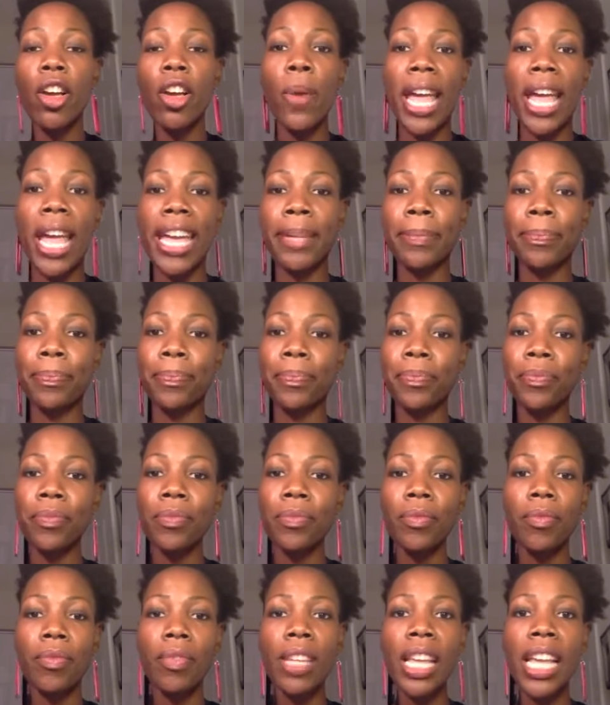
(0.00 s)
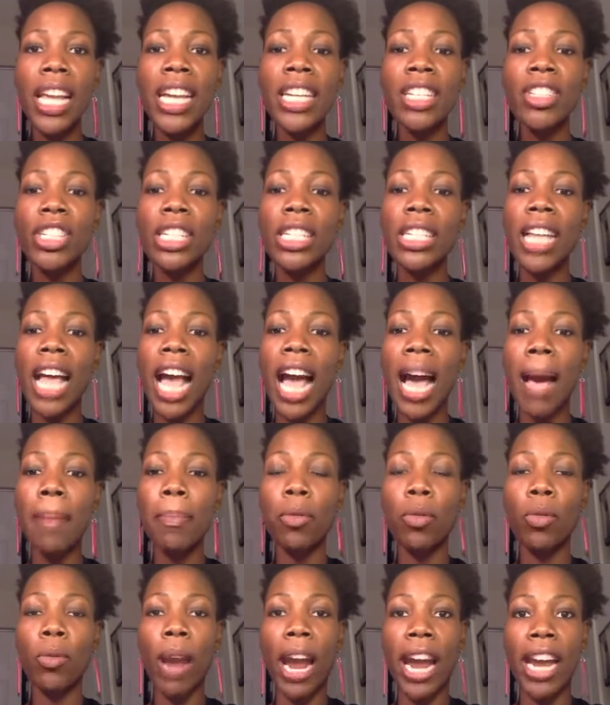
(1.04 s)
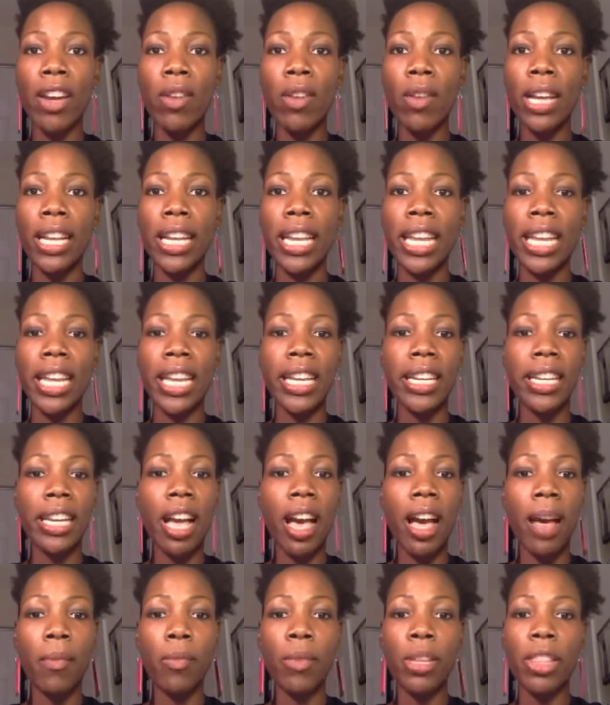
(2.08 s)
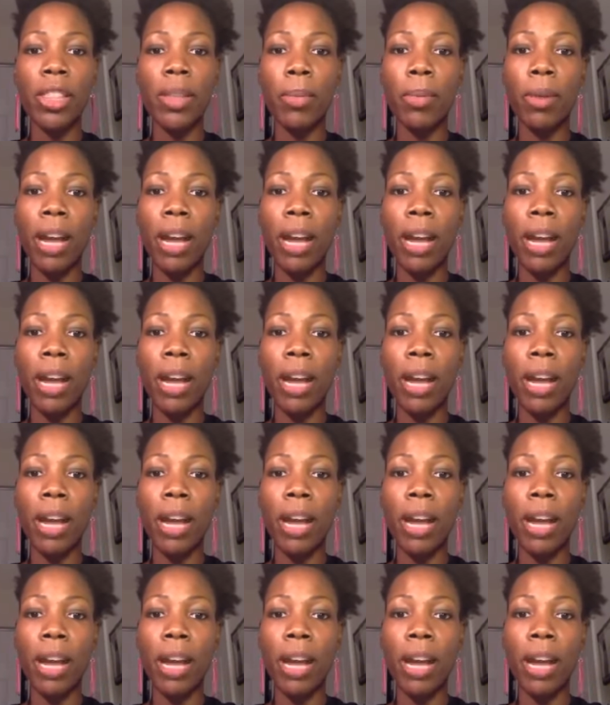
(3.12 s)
ahead and just hop right on in with the